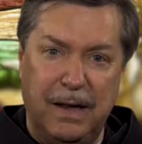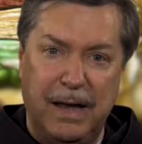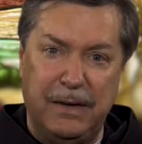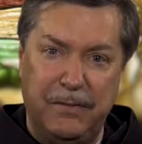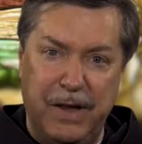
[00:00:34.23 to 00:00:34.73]

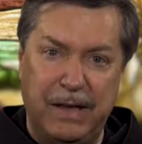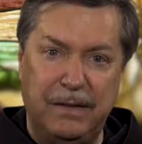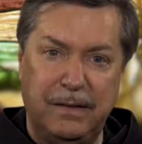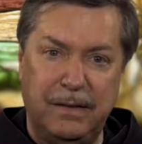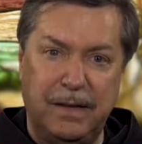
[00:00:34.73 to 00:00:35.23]
an
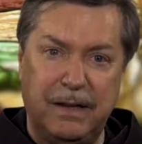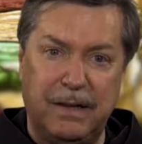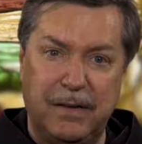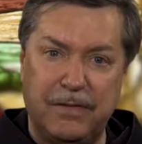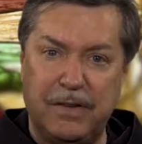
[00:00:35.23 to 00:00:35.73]
event that
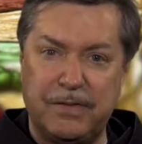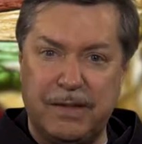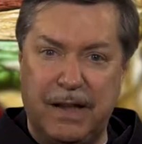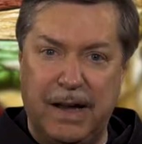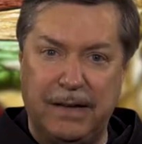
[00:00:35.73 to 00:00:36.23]
gives
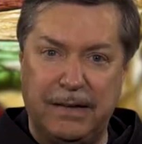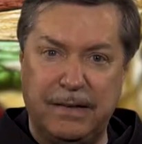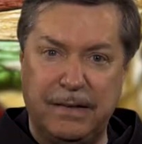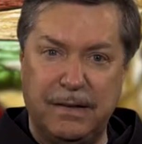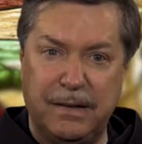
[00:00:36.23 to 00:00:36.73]
us light
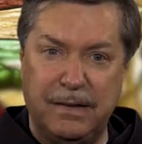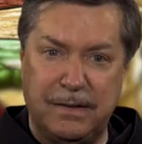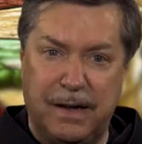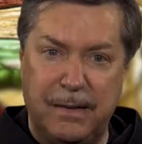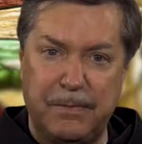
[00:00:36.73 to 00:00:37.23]
in
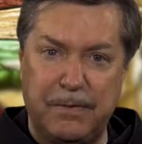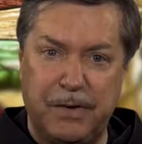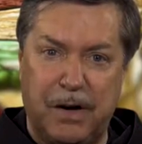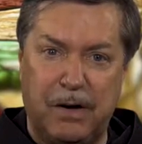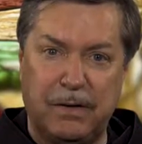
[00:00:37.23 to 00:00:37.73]
times of
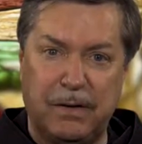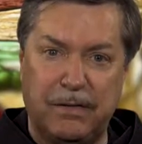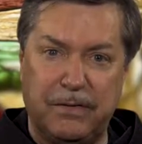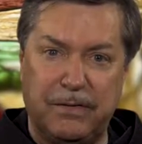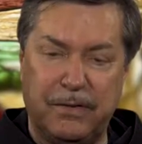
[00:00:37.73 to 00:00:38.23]

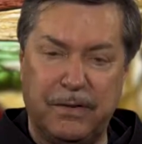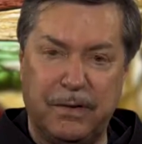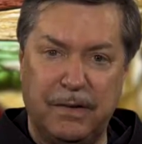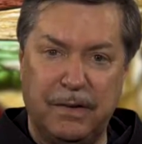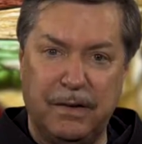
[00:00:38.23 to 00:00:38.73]
darkness,
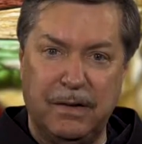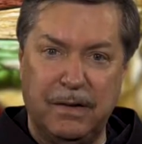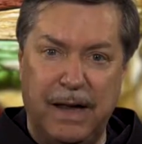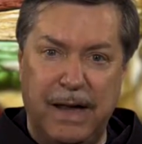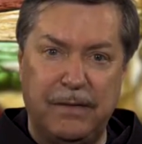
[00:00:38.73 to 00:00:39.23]

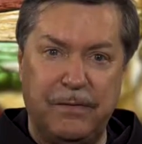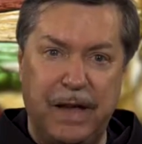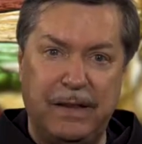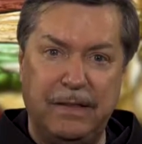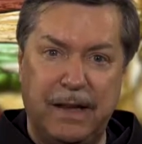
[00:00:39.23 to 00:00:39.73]
an
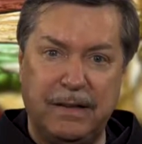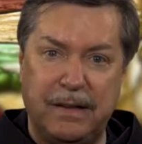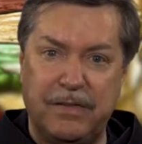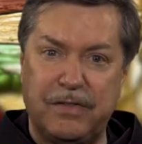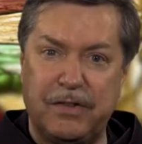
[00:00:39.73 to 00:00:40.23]
event that
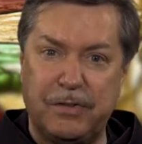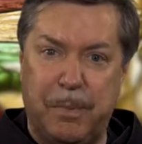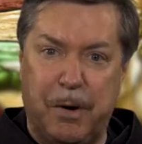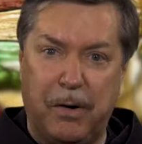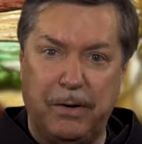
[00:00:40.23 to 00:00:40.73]
gives us
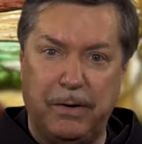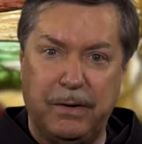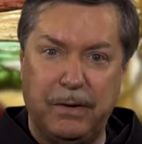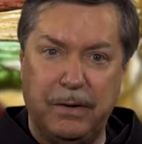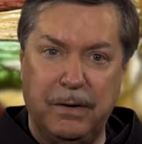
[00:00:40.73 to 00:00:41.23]
pardon
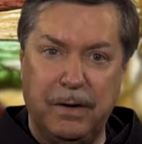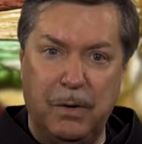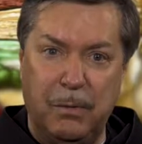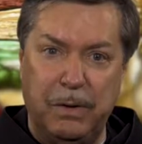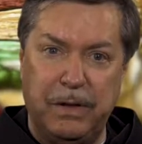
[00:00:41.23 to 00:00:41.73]

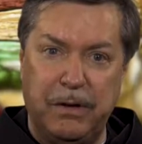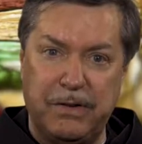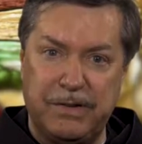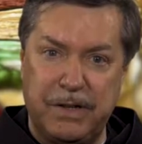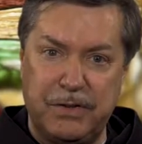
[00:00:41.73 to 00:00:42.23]
when there
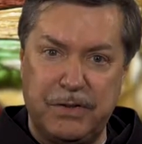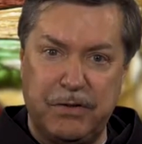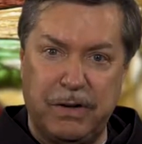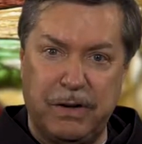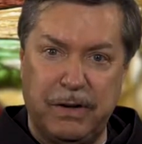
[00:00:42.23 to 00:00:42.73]
is
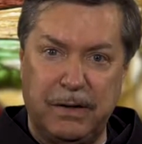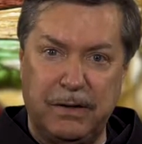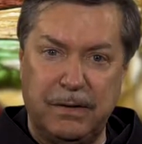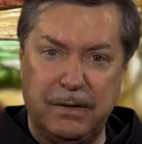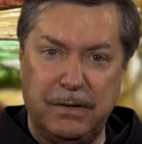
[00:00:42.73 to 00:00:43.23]
injury,
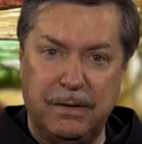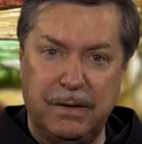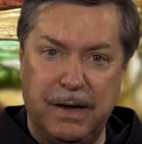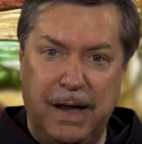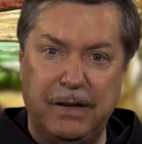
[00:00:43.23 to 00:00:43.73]

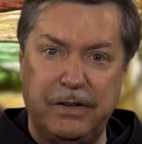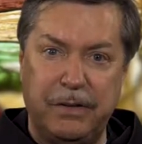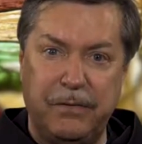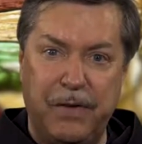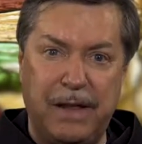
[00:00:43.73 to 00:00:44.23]
and an
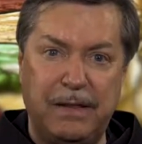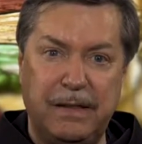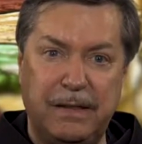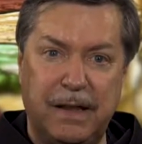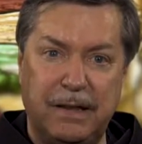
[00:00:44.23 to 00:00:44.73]
event
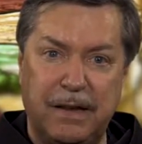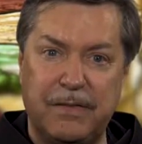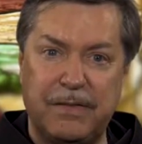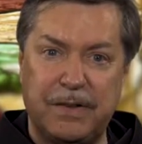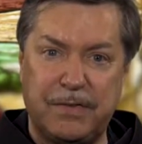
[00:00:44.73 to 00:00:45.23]
that
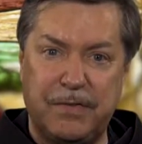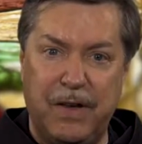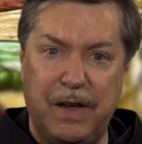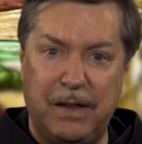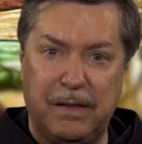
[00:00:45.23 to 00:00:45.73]
gives us
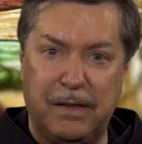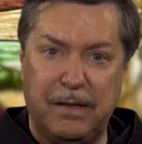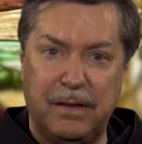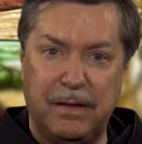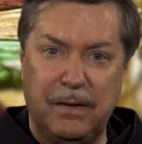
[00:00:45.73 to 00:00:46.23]
faith
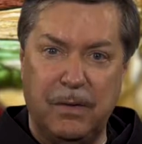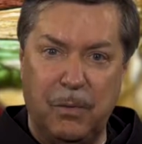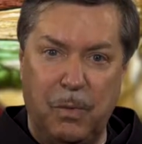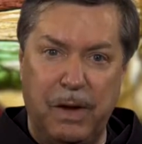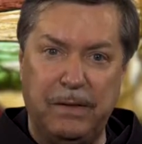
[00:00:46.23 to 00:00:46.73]

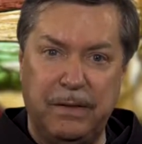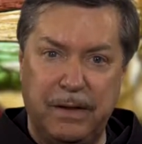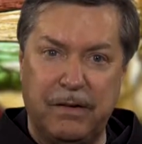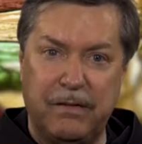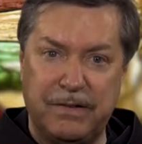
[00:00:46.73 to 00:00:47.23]
when
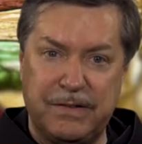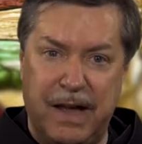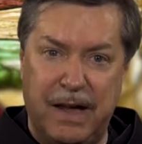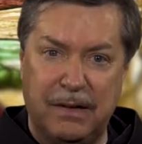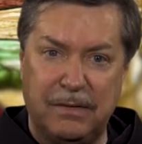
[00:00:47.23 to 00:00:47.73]
there is
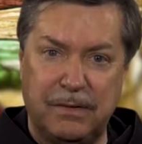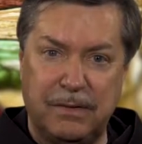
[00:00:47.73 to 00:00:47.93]
doubt.